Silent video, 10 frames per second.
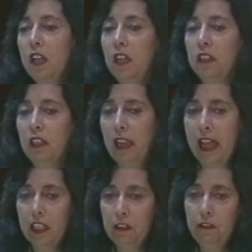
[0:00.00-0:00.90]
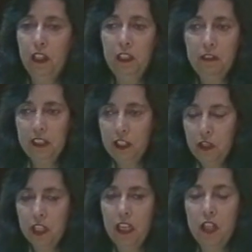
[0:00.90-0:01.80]
the lack of relevant
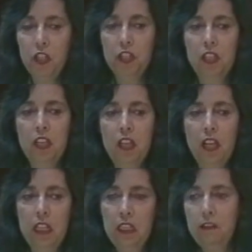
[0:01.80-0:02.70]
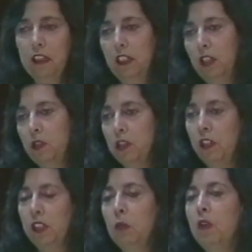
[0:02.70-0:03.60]
education, and the fact that there was
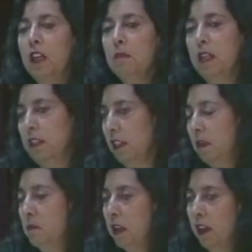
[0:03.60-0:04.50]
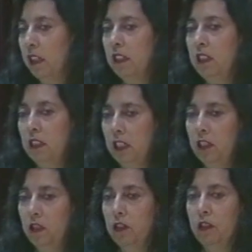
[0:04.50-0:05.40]
only one Mexican-American
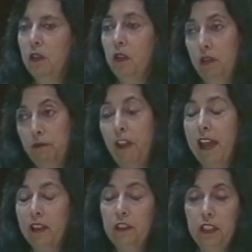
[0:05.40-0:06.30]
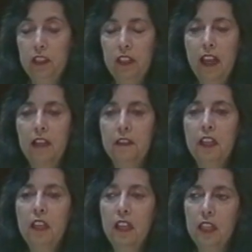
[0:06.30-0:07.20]
teacher or faculty staff,
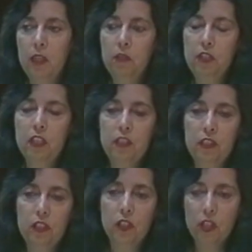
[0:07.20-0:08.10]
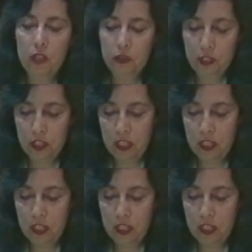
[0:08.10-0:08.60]
and he was the assistant coach.